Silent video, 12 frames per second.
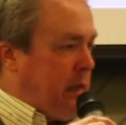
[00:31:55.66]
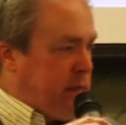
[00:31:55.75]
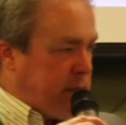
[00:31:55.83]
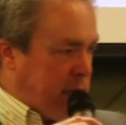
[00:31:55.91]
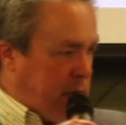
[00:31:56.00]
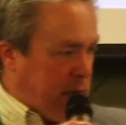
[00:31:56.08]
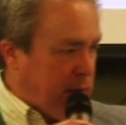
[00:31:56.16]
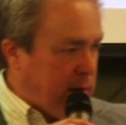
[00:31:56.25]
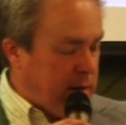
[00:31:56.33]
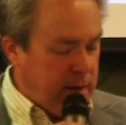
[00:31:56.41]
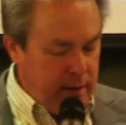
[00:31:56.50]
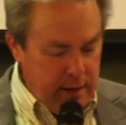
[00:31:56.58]
His
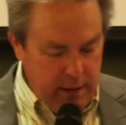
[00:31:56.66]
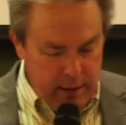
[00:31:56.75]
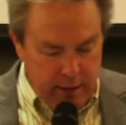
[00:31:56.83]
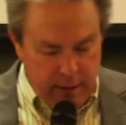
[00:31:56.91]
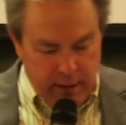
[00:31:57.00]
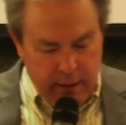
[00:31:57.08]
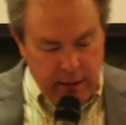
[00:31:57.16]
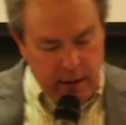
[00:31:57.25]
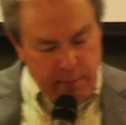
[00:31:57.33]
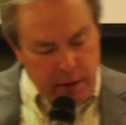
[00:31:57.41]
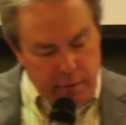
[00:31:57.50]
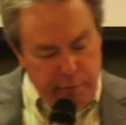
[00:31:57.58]
hand. And
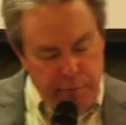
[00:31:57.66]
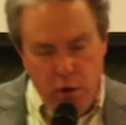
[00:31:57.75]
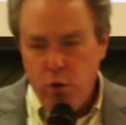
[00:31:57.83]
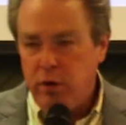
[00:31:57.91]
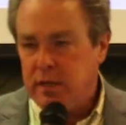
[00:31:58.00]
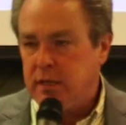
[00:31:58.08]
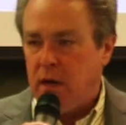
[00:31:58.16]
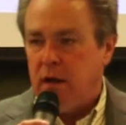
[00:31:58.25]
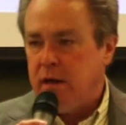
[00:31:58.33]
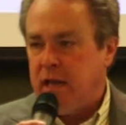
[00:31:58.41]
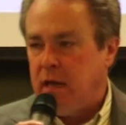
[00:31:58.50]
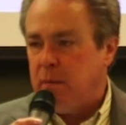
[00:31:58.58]
I'm going to focus on
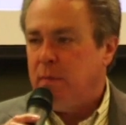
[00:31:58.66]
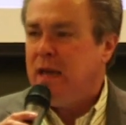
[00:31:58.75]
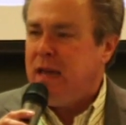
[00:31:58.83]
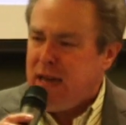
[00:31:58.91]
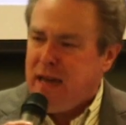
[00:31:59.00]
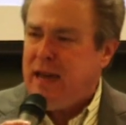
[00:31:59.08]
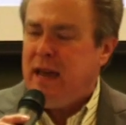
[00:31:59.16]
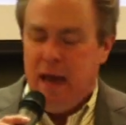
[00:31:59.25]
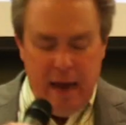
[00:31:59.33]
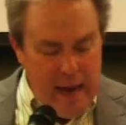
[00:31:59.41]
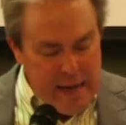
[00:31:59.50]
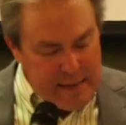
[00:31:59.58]
Him. He
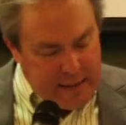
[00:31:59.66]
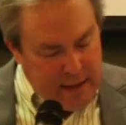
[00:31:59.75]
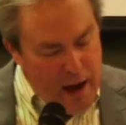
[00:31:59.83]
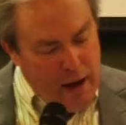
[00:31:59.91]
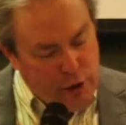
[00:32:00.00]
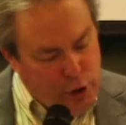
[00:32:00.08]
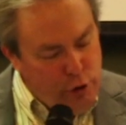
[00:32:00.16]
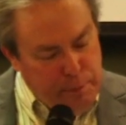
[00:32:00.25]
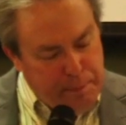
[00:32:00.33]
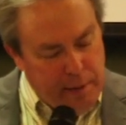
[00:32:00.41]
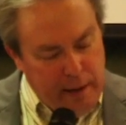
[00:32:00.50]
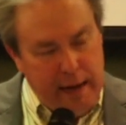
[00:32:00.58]
has got
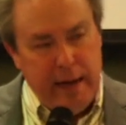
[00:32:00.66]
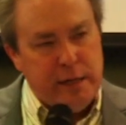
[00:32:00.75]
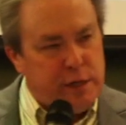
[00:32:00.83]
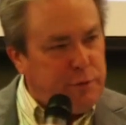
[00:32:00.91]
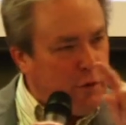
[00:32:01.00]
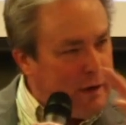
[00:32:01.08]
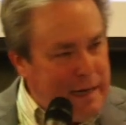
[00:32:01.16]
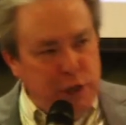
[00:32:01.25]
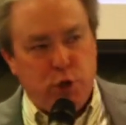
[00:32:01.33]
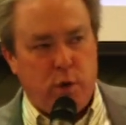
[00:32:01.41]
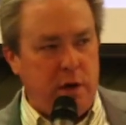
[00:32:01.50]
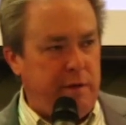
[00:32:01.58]
good plans for
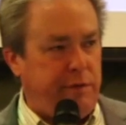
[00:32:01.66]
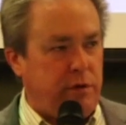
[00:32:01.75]
each one of